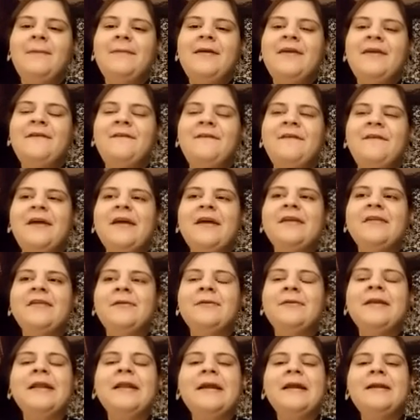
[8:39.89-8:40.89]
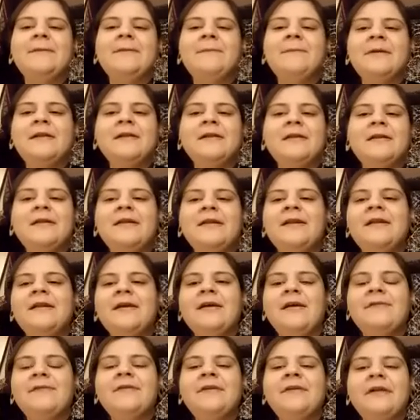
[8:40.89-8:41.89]
affect the relatability
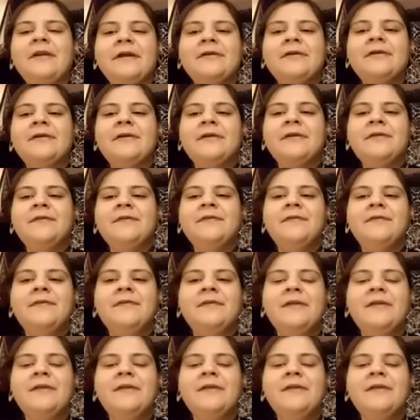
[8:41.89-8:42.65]
of a narrative